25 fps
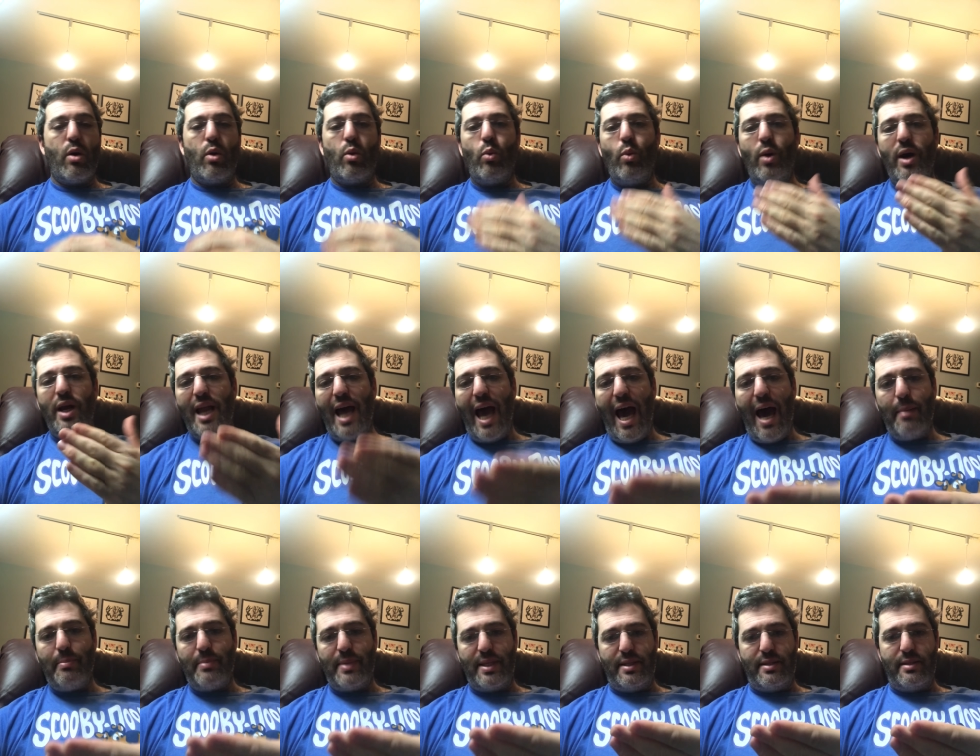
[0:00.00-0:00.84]
What
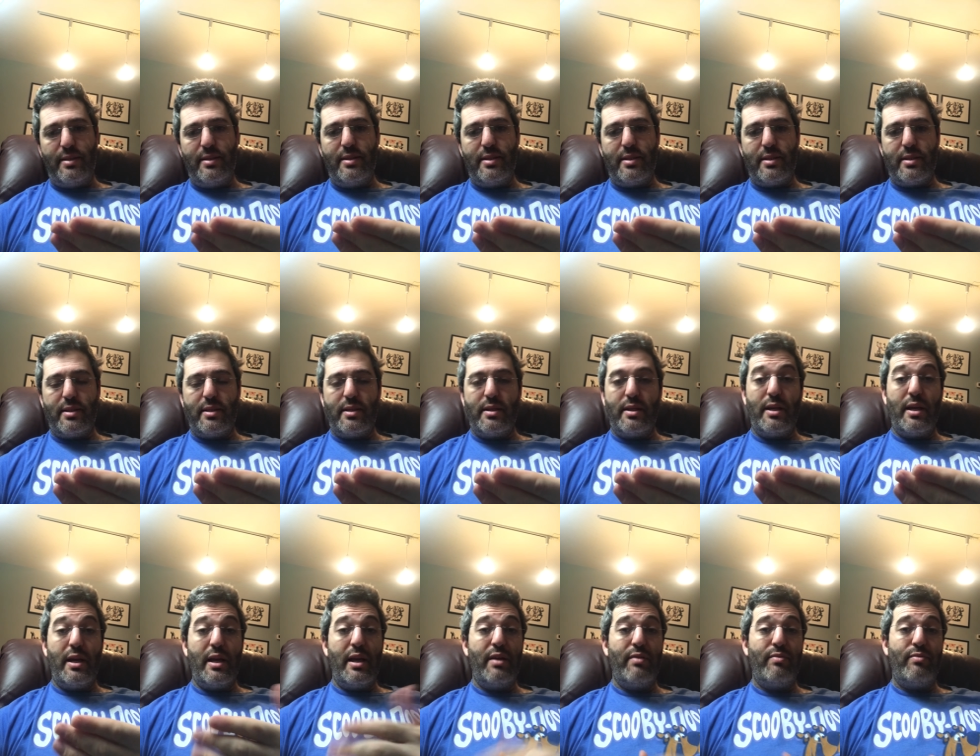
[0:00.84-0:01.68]
happens
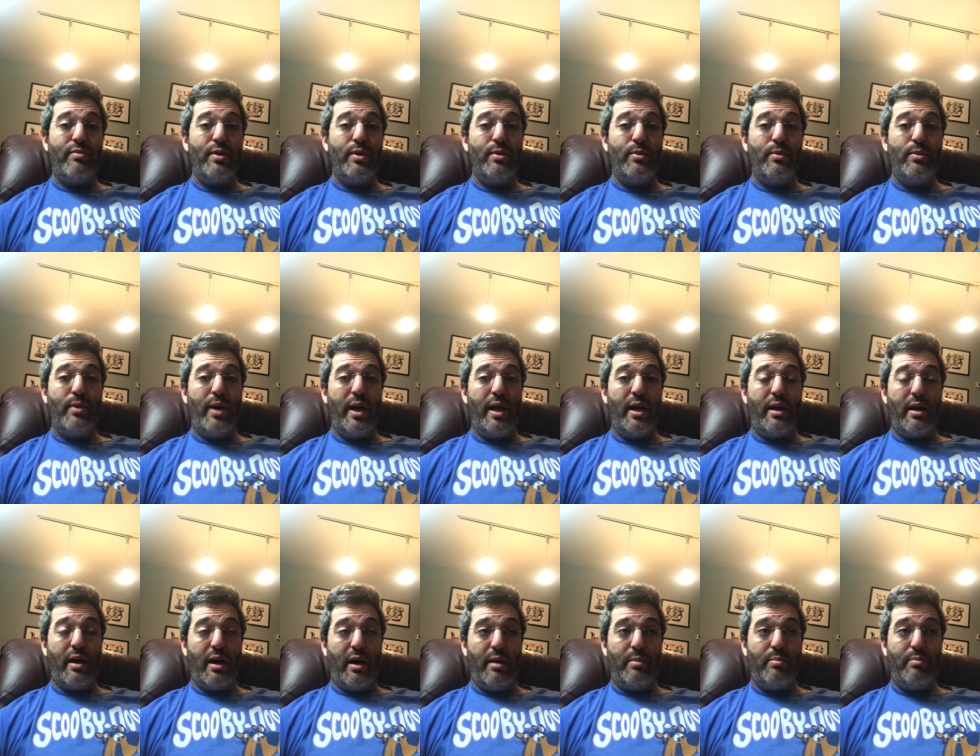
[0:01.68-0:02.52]
if you wake
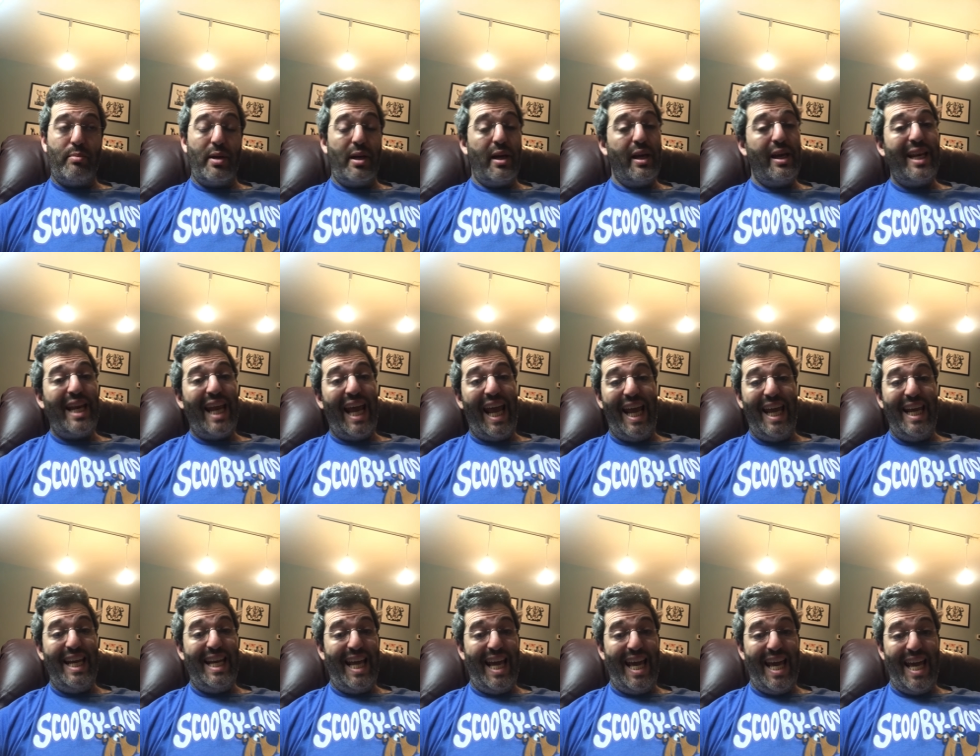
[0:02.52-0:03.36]
up at
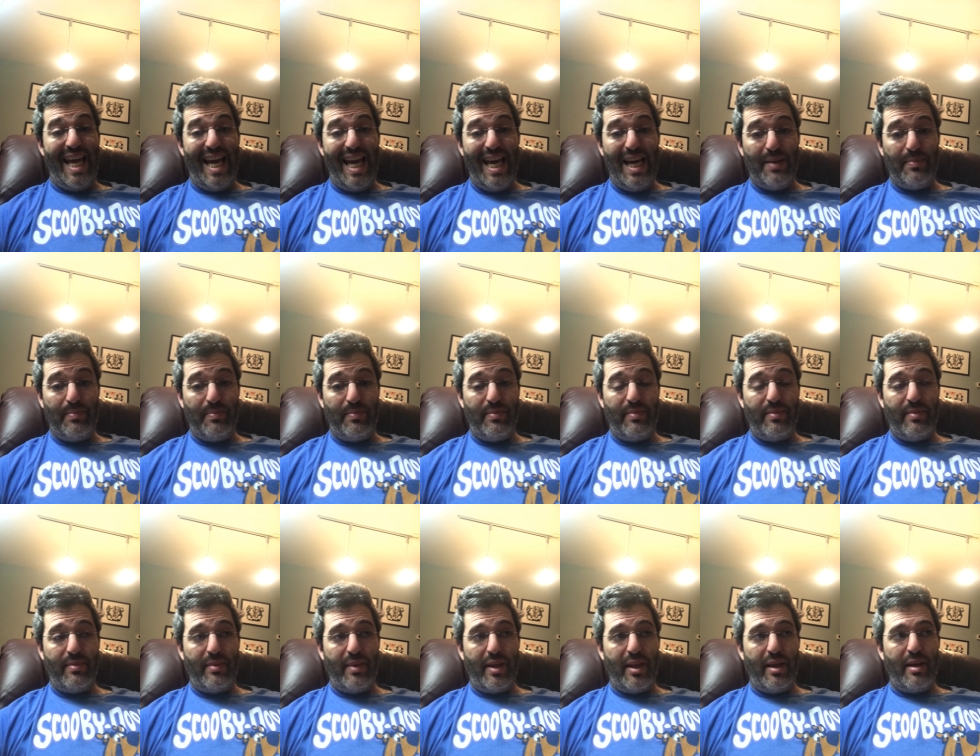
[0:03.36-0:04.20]
8 a.m.,
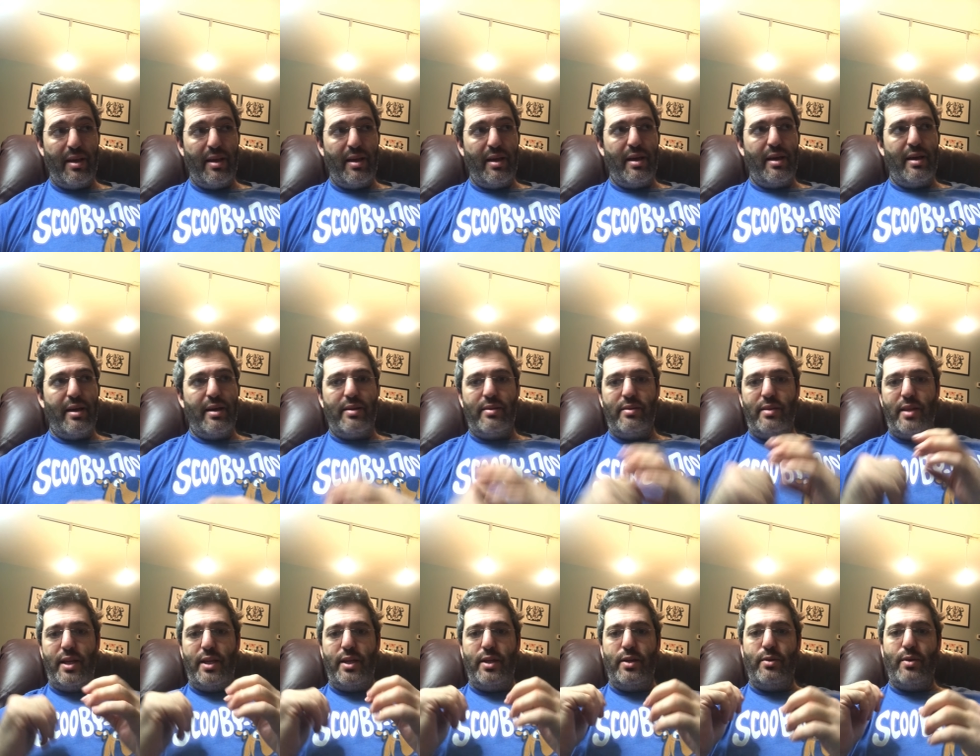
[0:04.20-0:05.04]

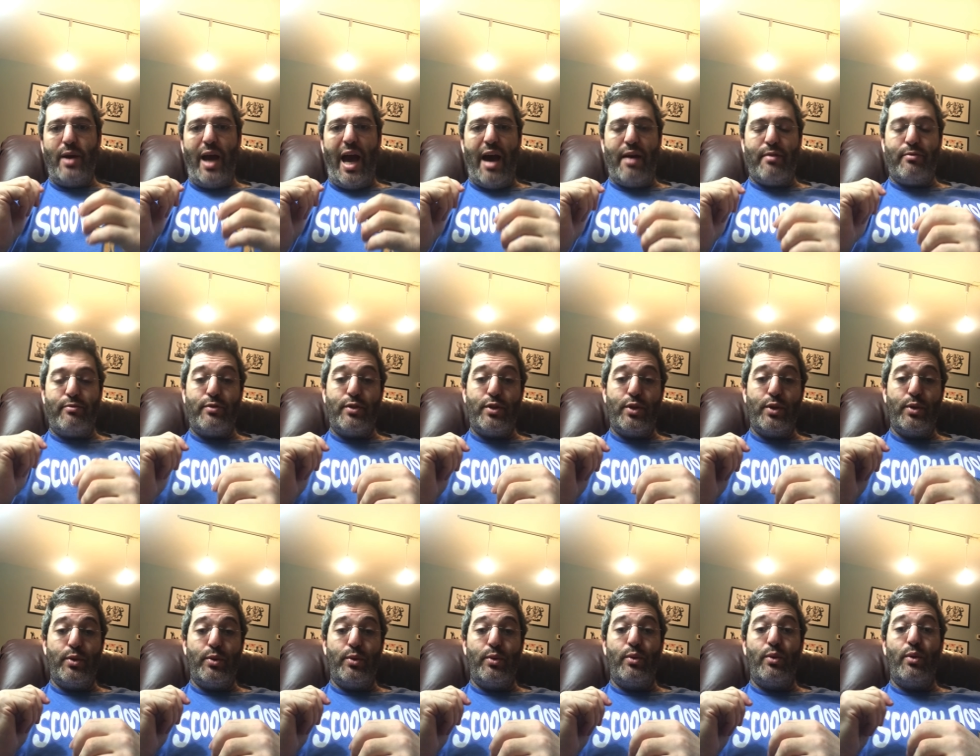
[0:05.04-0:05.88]
then you have
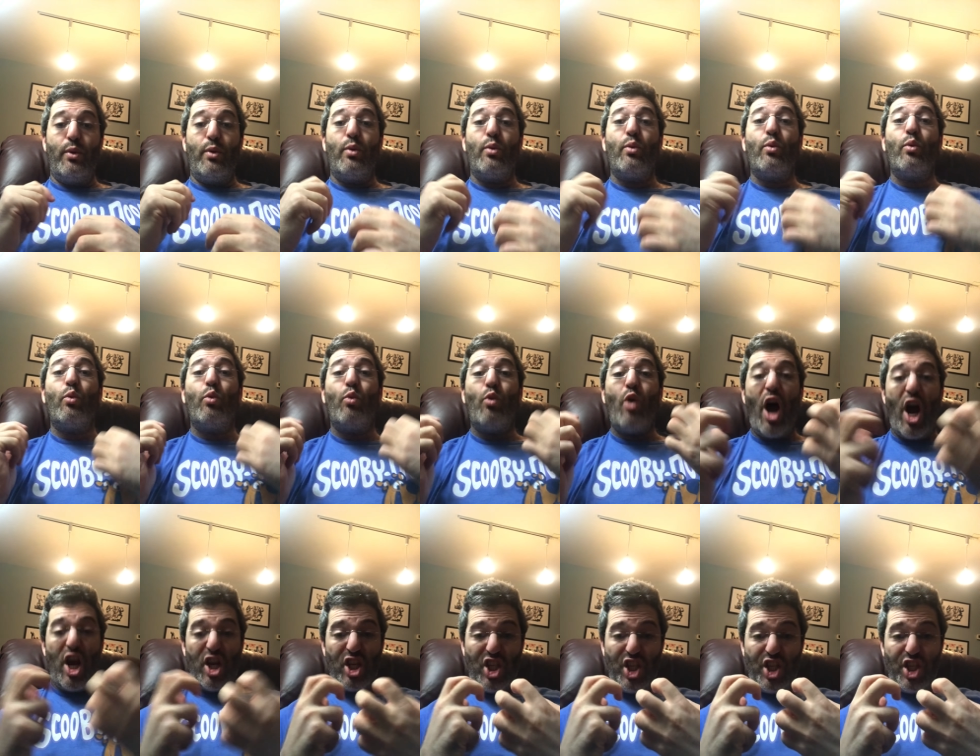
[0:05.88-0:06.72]
to
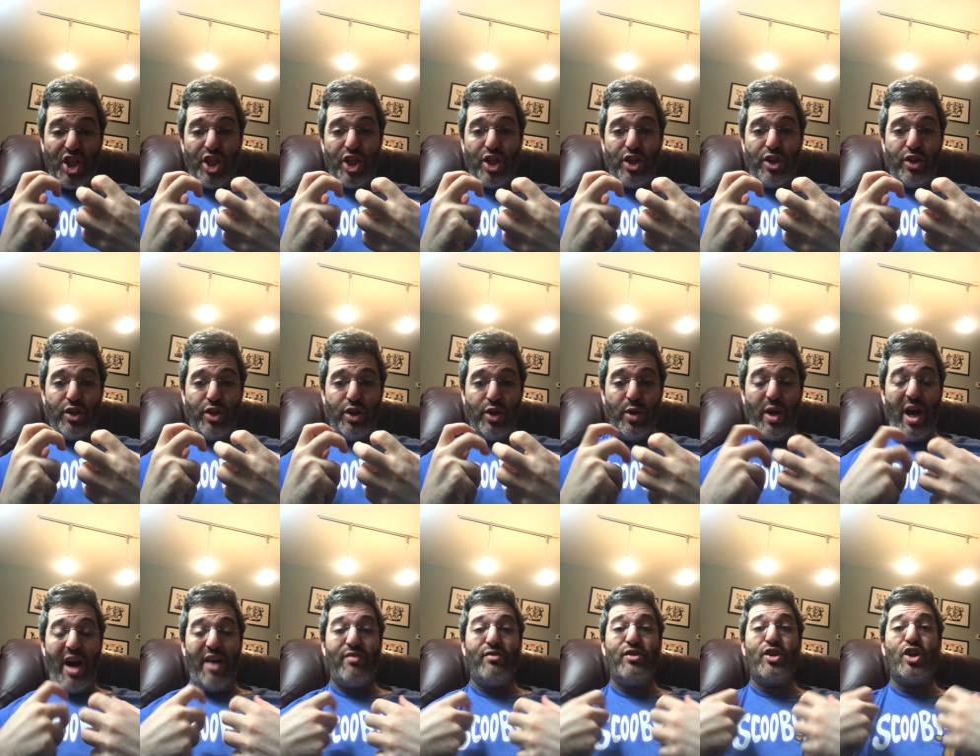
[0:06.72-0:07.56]
rush. You
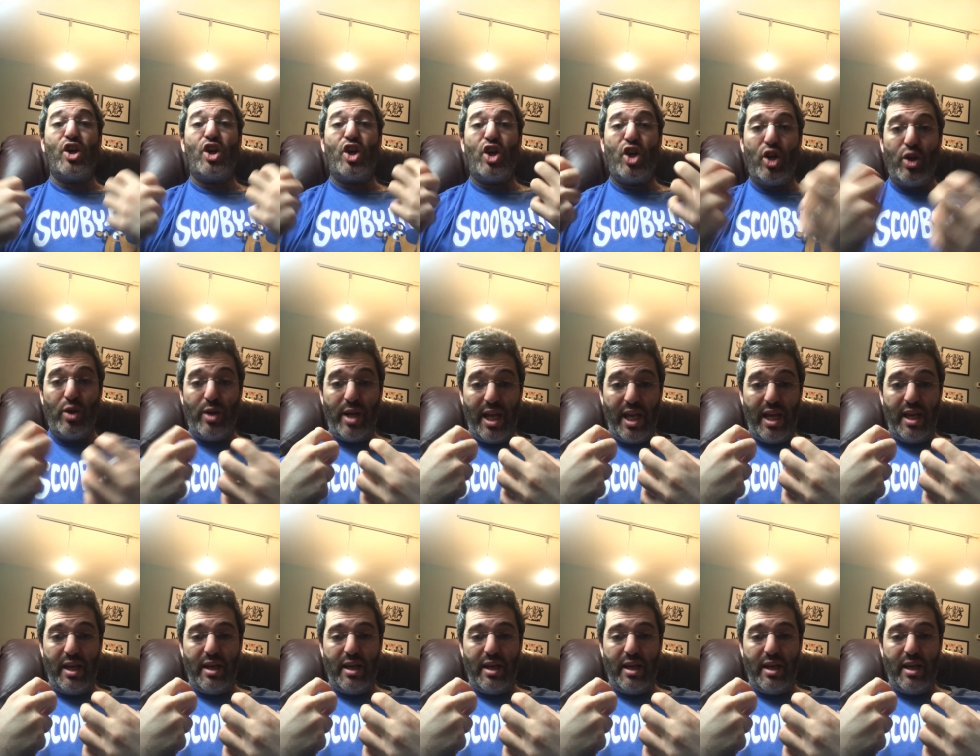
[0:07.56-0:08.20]
have to hurry.